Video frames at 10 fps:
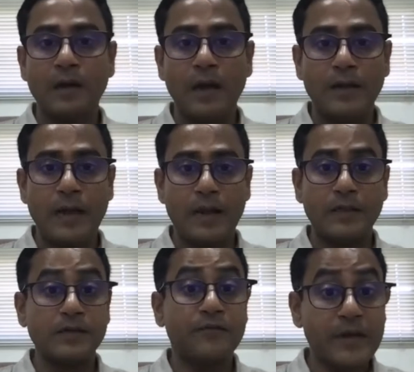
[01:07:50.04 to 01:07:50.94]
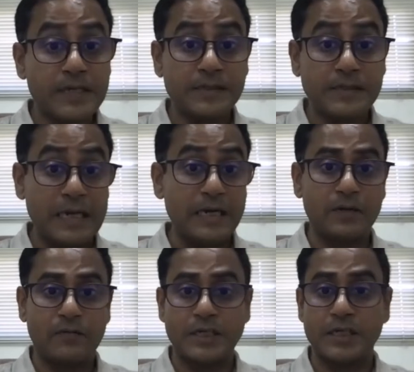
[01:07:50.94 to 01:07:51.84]
and that's a very
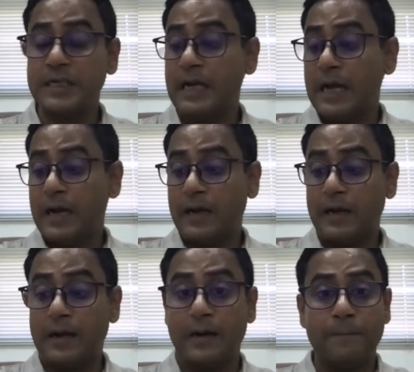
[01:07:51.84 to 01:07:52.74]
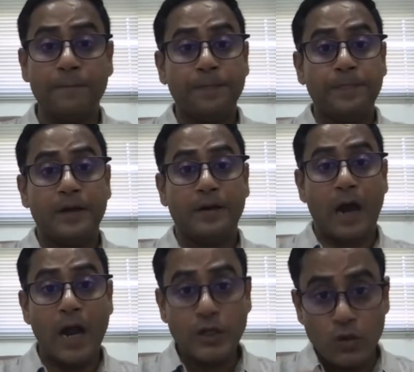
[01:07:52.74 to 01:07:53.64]
salient question.
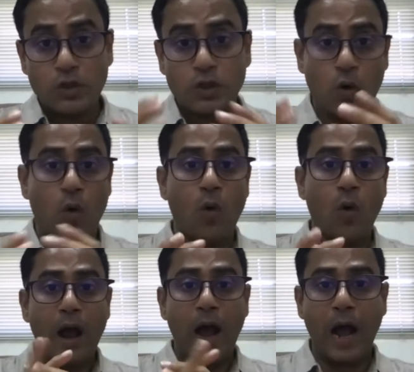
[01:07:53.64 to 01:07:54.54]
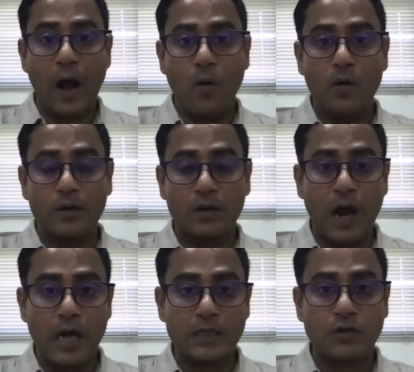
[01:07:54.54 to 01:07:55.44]
I do show how
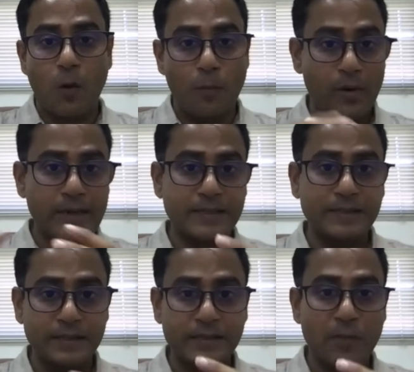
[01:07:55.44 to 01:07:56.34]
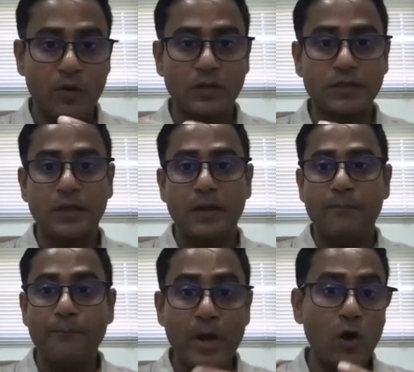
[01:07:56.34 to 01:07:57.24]
caste operates in these neighborhoods.
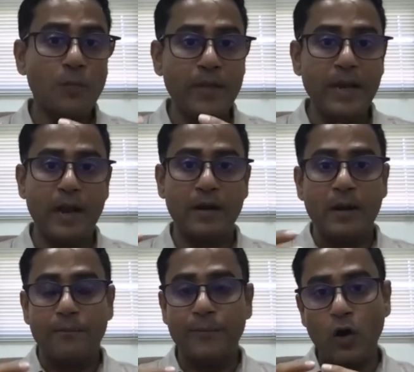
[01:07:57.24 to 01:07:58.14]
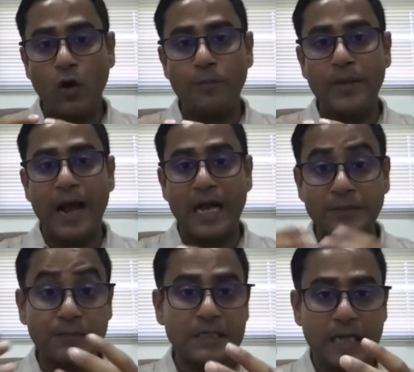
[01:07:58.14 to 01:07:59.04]
May not be
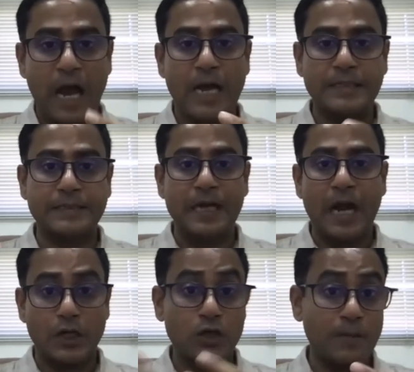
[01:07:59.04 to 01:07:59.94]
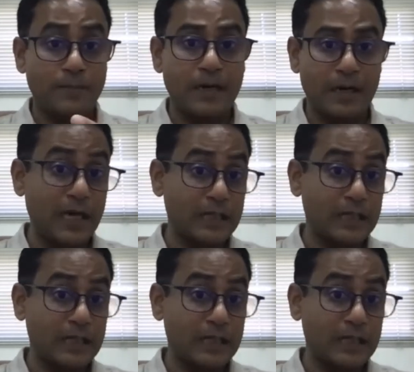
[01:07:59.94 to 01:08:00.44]
as much as I should have done, and